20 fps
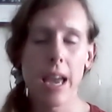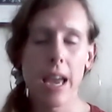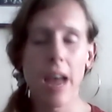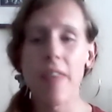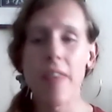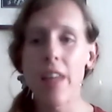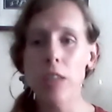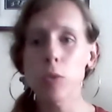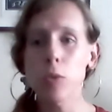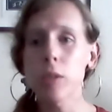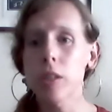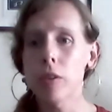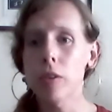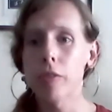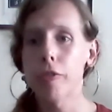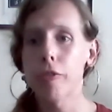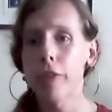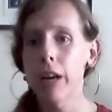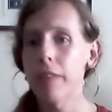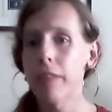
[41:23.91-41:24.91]
And that's what they're
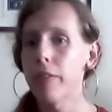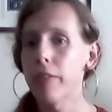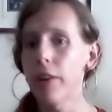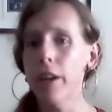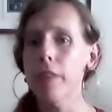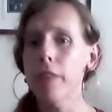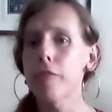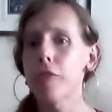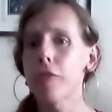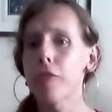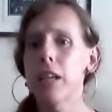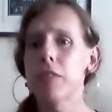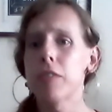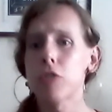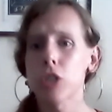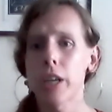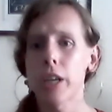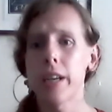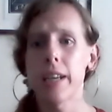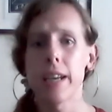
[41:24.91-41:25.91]
afraid of. They're not afraid of
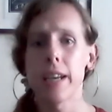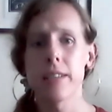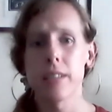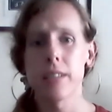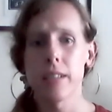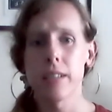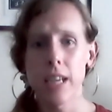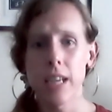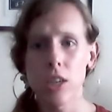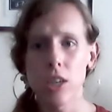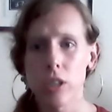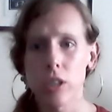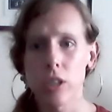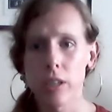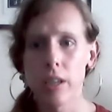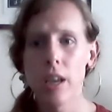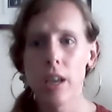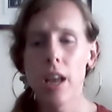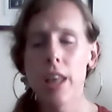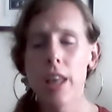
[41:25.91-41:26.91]
China as a
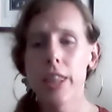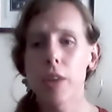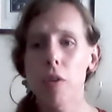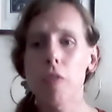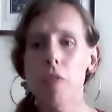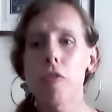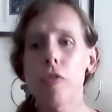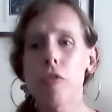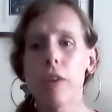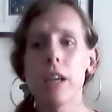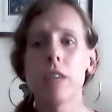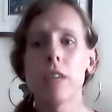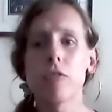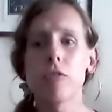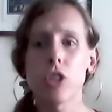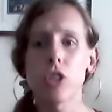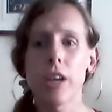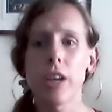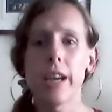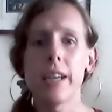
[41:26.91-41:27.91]
nation. They're afraid of
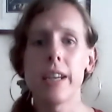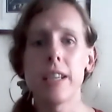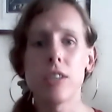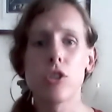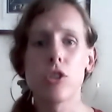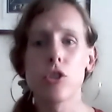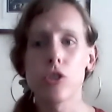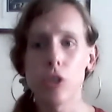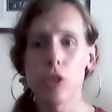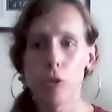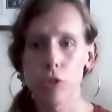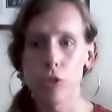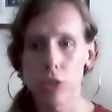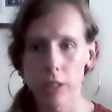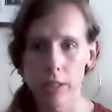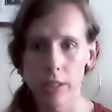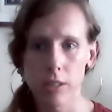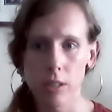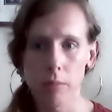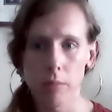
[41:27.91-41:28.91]
Chinese
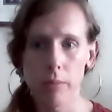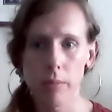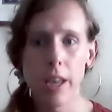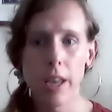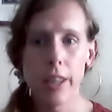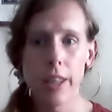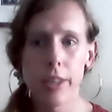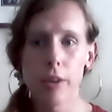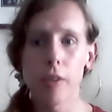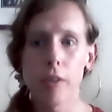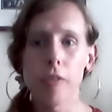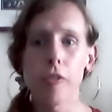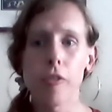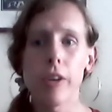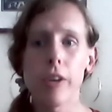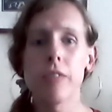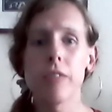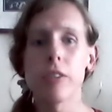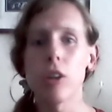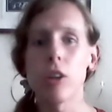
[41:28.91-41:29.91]
socialism. They're
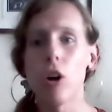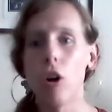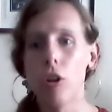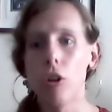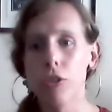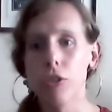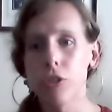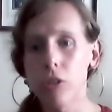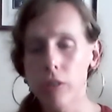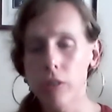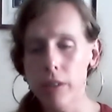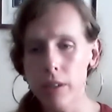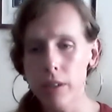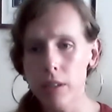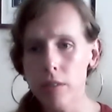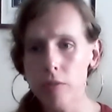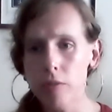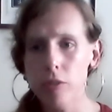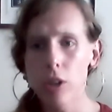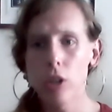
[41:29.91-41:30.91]
afraid of an
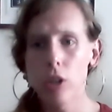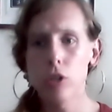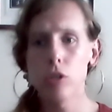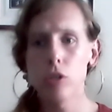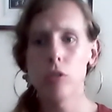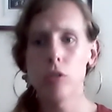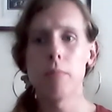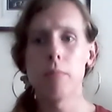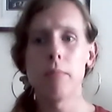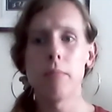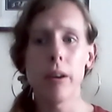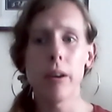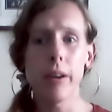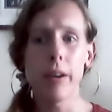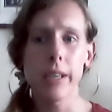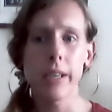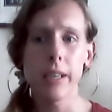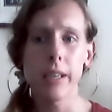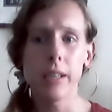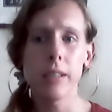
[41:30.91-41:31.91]
alternative to
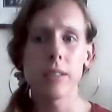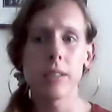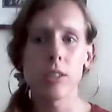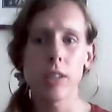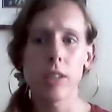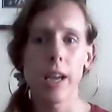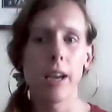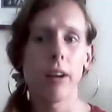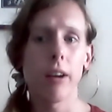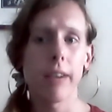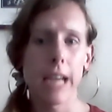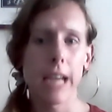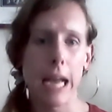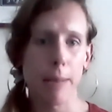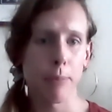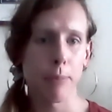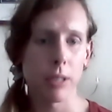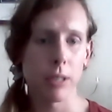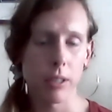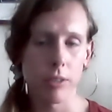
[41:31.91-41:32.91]
American-style
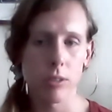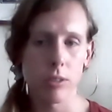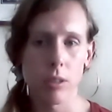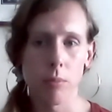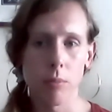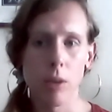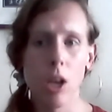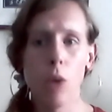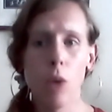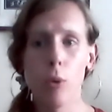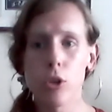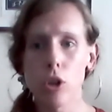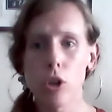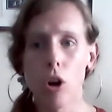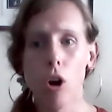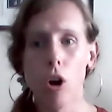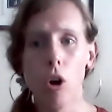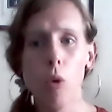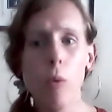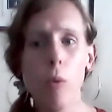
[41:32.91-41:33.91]
capitalism, which
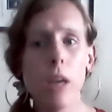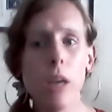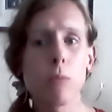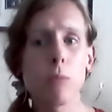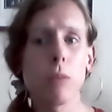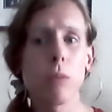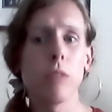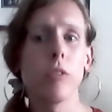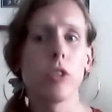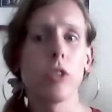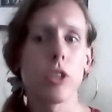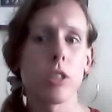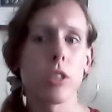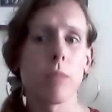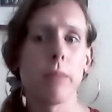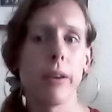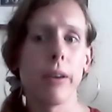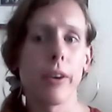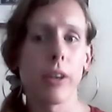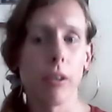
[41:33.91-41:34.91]
always privileges
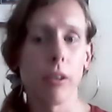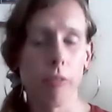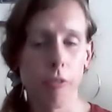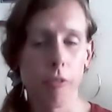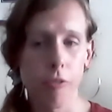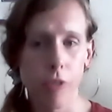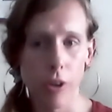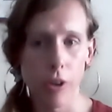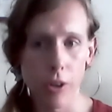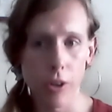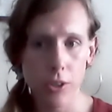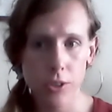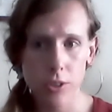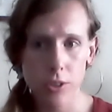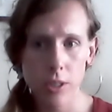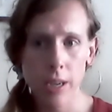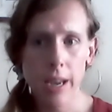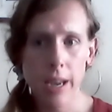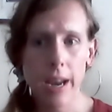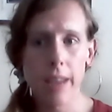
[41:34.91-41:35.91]
America
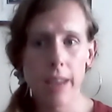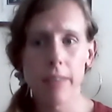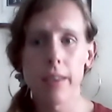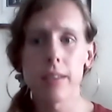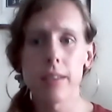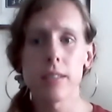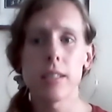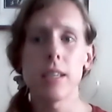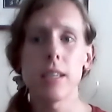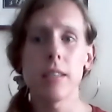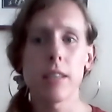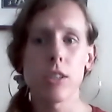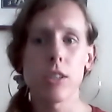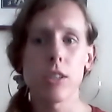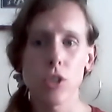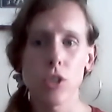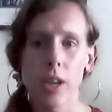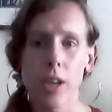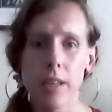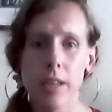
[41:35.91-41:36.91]
first. And they see that
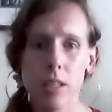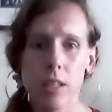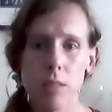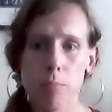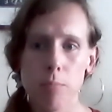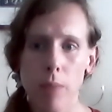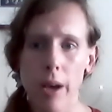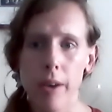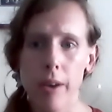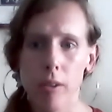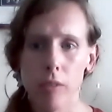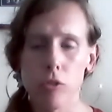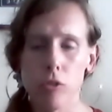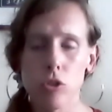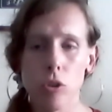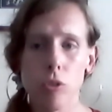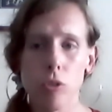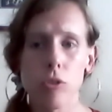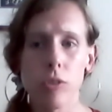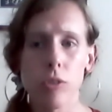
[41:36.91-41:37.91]
China's model of
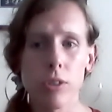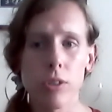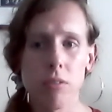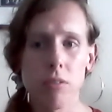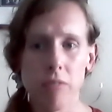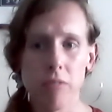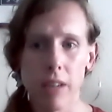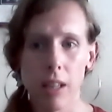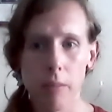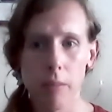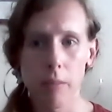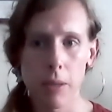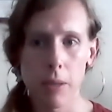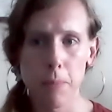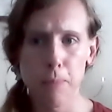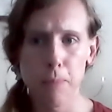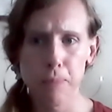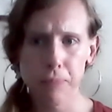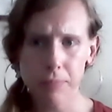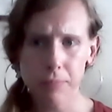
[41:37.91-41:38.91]
socialist development,
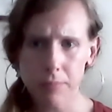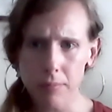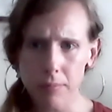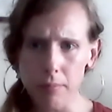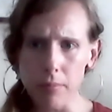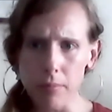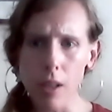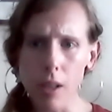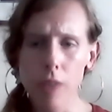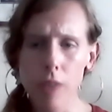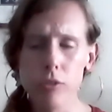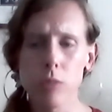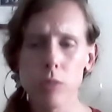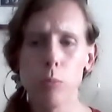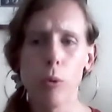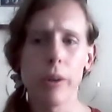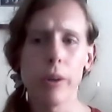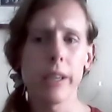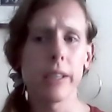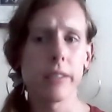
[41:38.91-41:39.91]
of
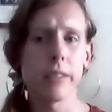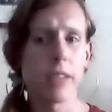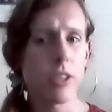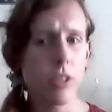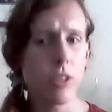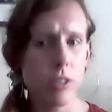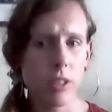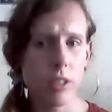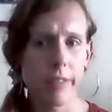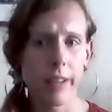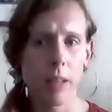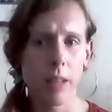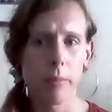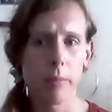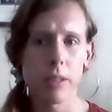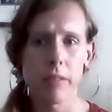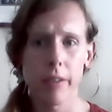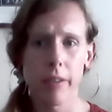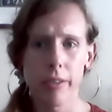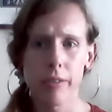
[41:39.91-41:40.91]
supporting indigenous
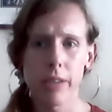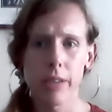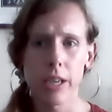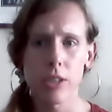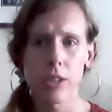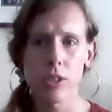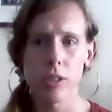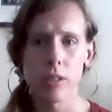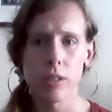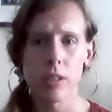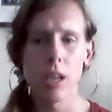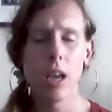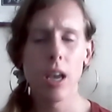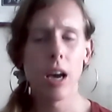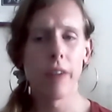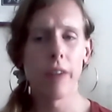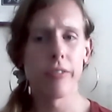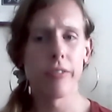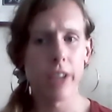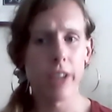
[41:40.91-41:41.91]
development of other nations,
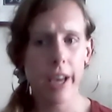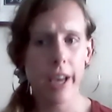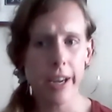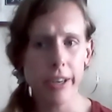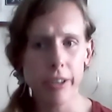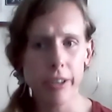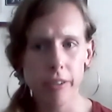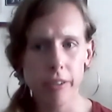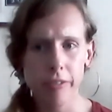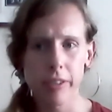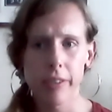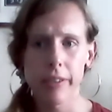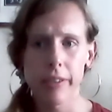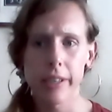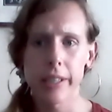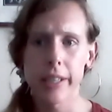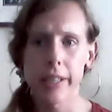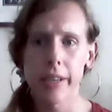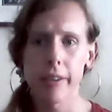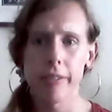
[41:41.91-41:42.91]
of not interfering
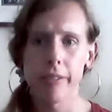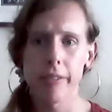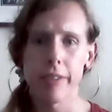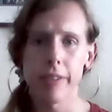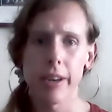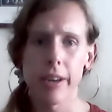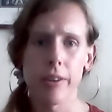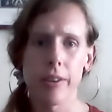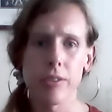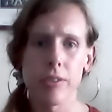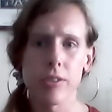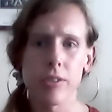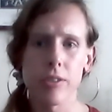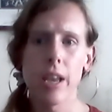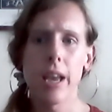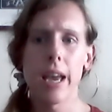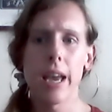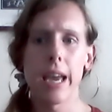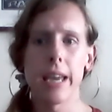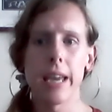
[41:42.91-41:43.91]
in their affairs,
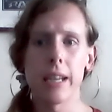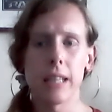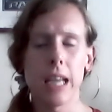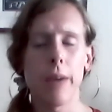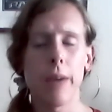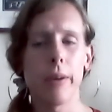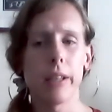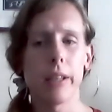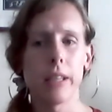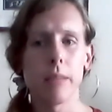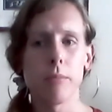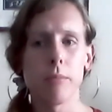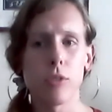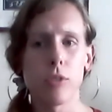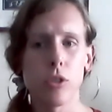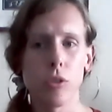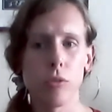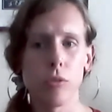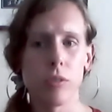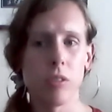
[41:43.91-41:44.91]
and allowing them
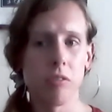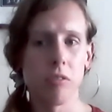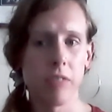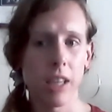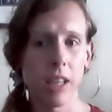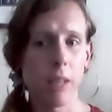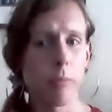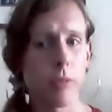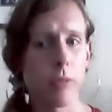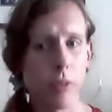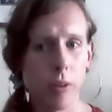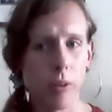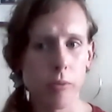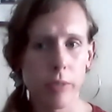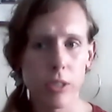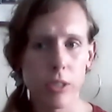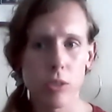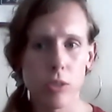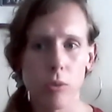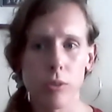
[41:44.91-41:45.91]
to develop their own
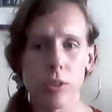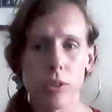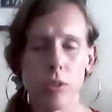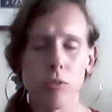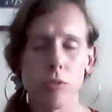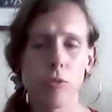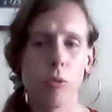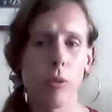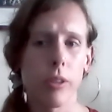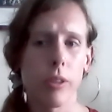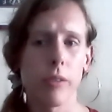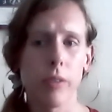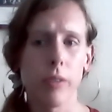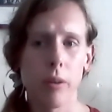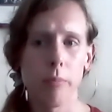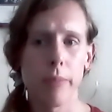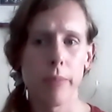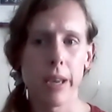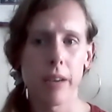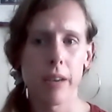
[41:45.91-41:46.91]
resources for their
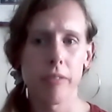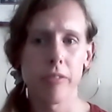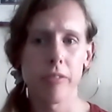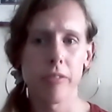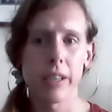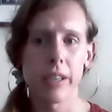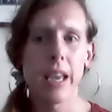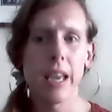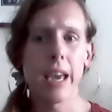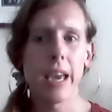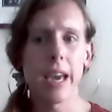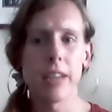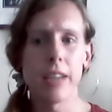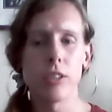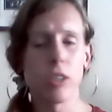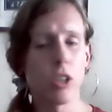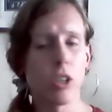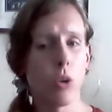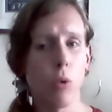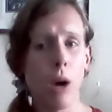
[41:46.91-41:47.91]
own benefit, and
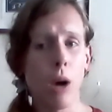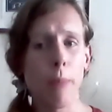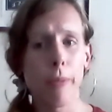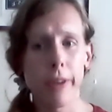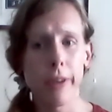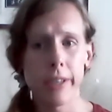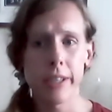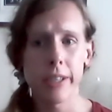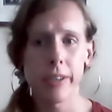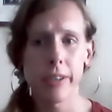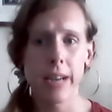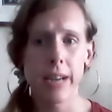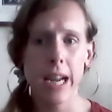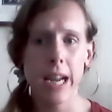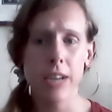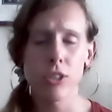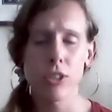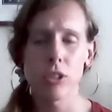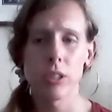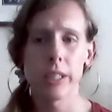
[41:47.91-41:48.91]
to cooperate
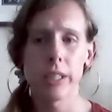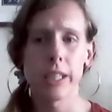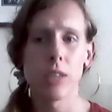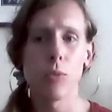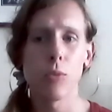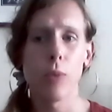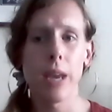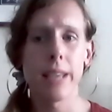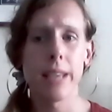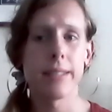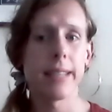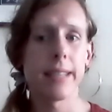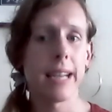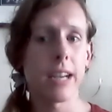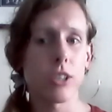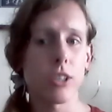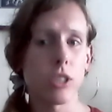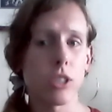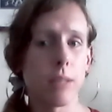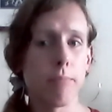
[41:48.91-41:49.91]
internationally in ways that
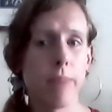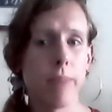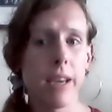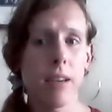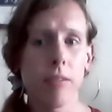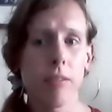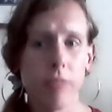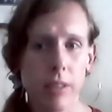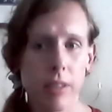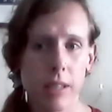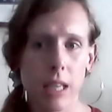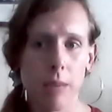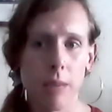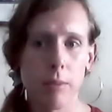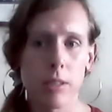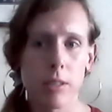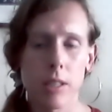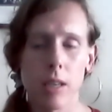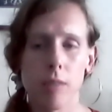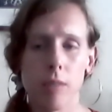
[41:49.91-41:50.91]
actually benefit them
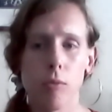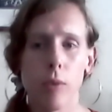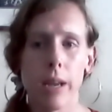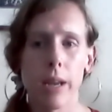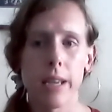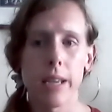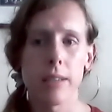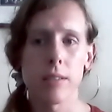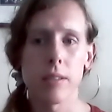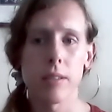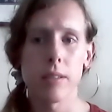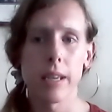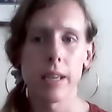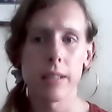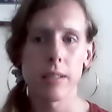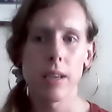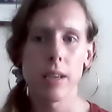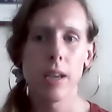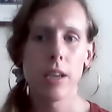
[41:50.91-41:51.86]
instead of ways that,